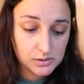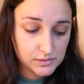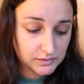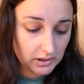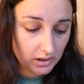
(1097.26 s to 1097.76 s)

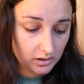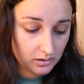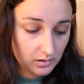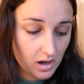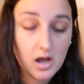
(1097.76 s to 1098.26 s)

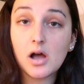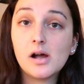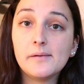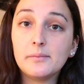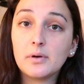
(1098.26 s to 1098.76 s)
So
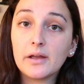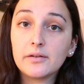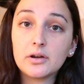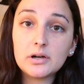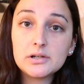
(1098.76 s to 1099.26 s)
um, I
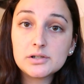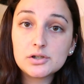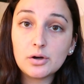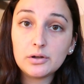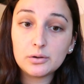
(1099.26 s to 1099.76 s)
figured I'd just
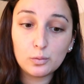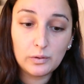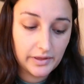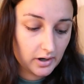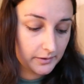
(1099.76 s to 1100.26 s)
show you
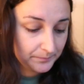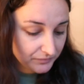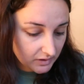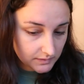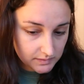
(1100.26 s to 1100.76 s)
what they are.
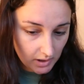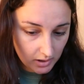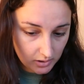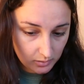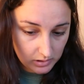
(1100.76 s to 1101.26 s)

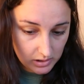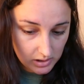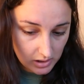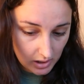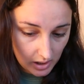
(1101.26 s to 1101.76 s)
So
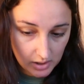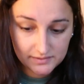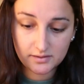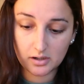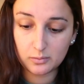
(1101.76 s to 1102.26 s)
I'll
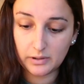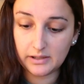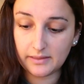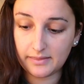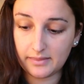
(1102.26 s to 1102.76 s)
start
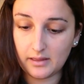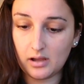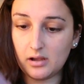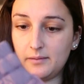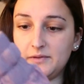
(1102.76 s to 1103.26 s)
with
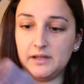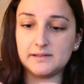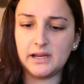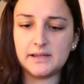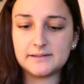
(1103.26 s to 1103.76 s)
um,
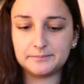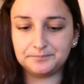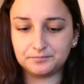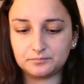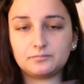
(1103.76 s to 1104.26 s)
these, I guess.
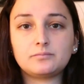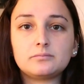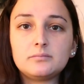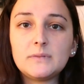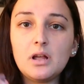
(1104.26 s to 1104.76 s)

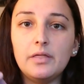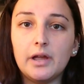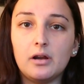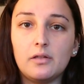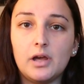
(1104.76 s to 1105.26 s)

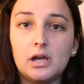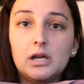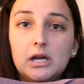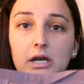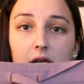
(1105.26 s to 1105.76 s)
They're
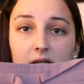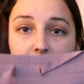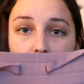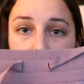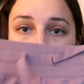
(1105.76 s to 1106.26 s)
the
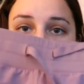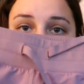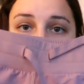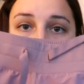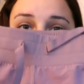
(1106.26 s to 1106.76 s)

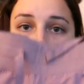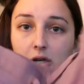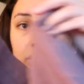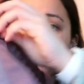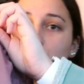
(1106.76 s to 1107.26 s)
CRZ
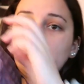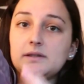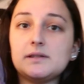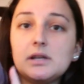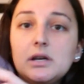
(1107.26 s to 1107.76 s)
yoga
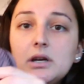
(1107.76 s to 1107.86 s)
shorts.